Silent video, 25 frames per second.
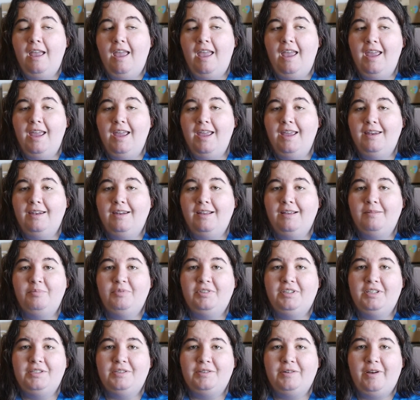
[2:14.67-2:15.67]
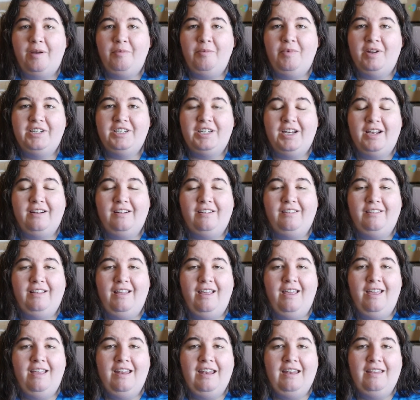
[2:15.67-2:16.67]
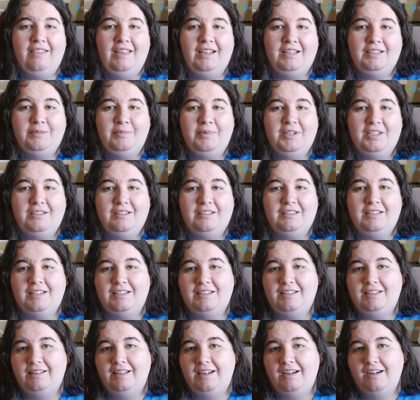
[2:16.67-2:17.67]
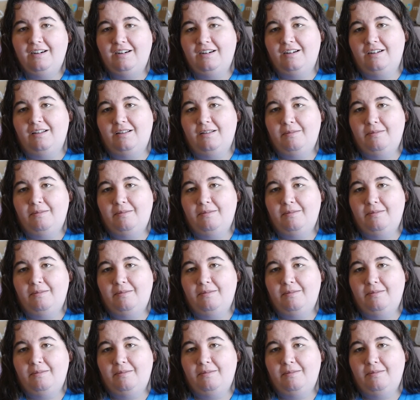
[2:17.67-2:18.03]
And please subscribe to my channel, and thanks so much. I'll talk to you later.